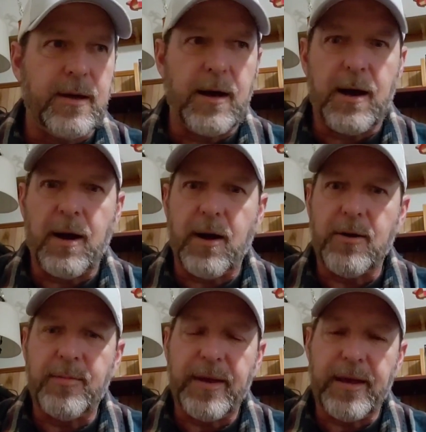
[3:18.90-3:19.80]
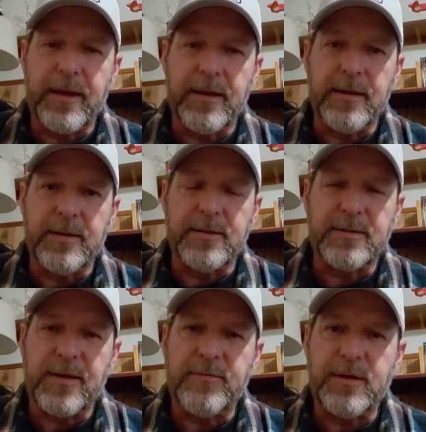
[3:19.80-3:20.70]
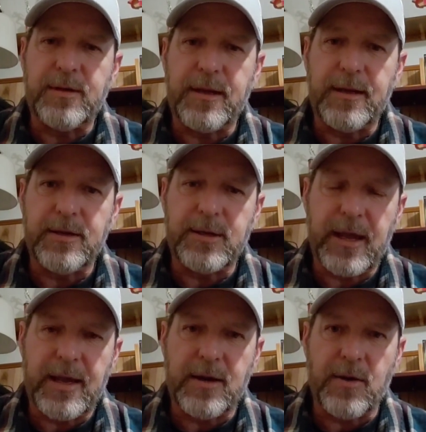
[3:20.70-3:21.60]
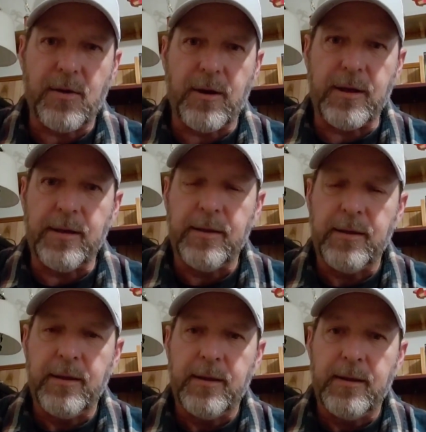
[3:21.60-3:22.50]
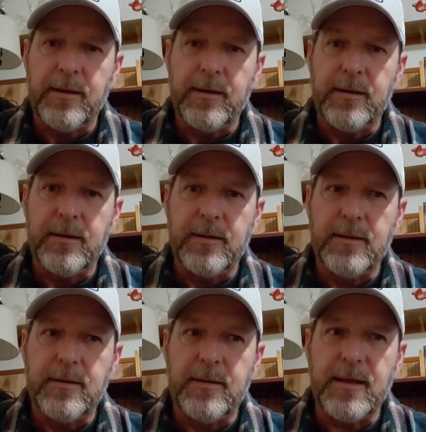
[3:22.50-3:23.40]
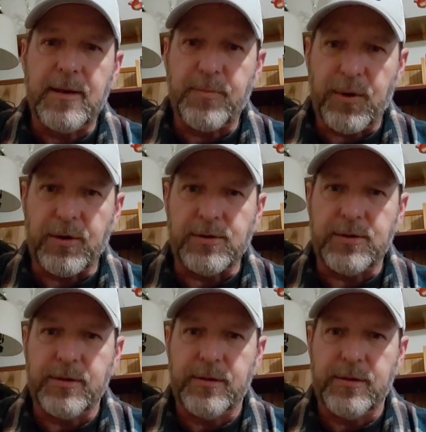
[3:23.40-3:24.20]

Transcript: a hard bait in the 7 to 10 inch category in perch.